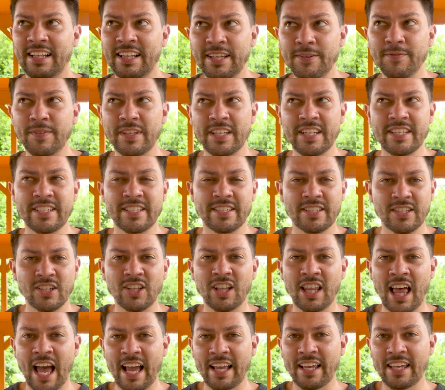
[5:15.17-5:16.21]
Cleveland is still
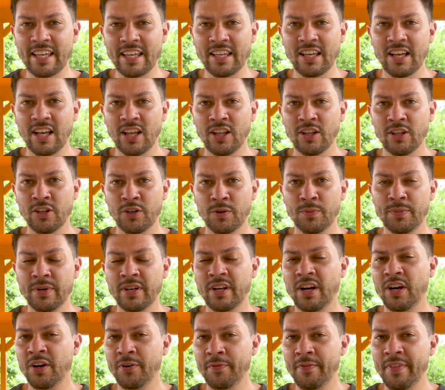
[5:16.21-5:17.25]
lacking a little
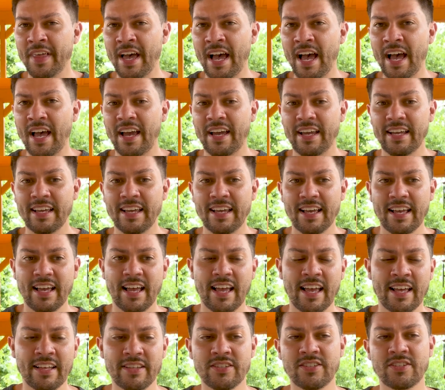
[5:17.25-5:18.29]
bit of that.
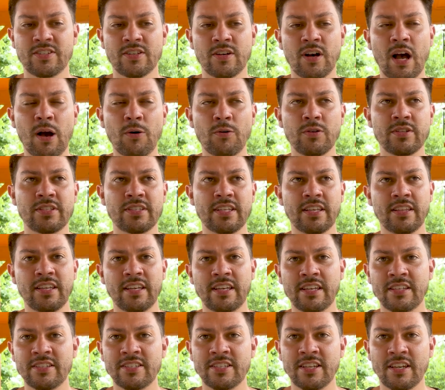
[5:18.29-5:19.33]
And so I would say
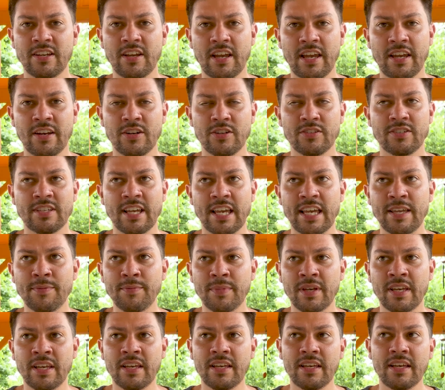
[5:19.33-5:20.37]
the
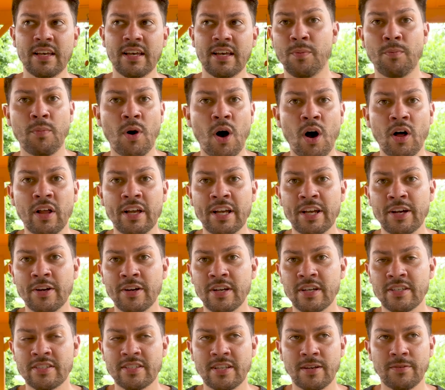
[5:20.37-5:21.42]
entertainment, the mall
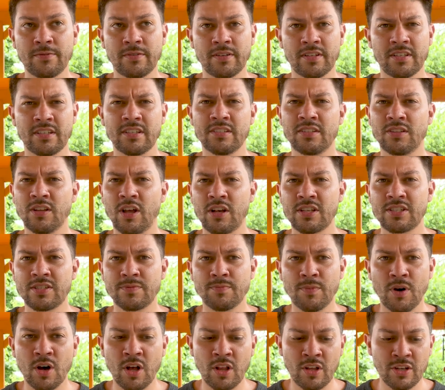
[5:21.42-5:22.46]
area is definitely a lot
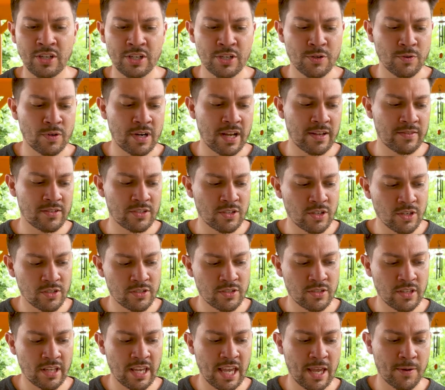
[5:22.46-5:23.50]
smaller. You would have to go
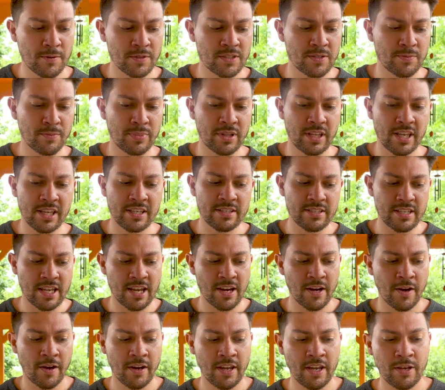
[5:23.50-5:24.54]
to the Hamilton Place
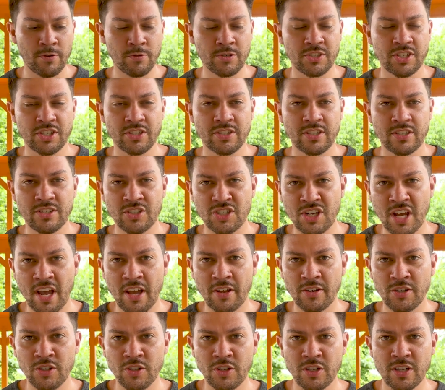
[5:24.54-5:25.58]
area, which is in
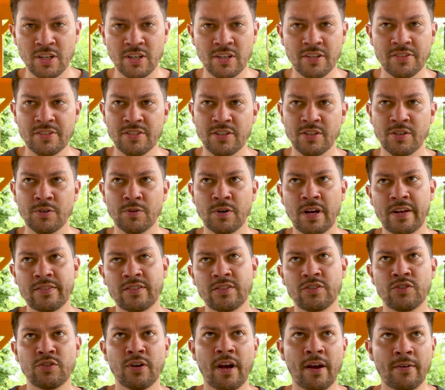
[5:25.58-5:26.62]
Chattanooga, so you'll have
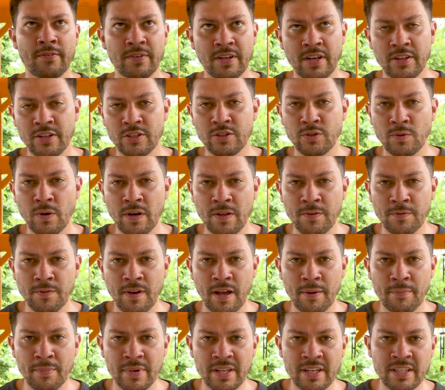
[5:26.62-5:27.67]
to drive another
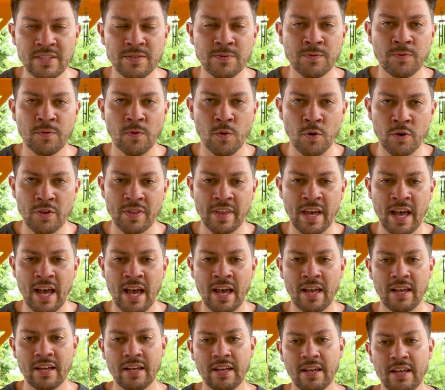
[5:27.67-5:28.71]
25 minutes for
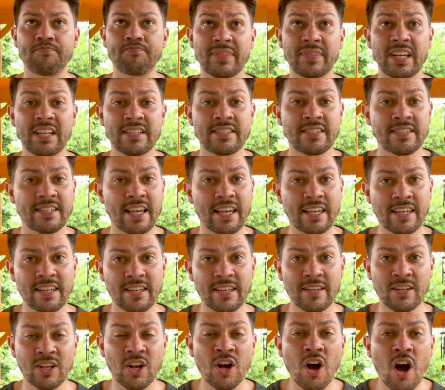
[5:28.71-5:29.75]
that.
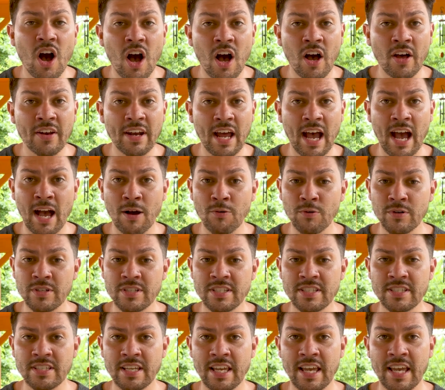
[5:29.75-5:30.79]
Second con I
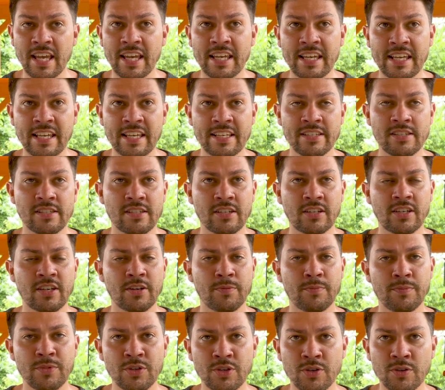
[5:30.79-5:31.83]
would say is the
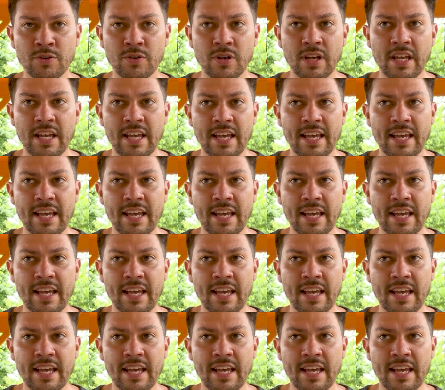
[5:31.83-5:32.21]
commute.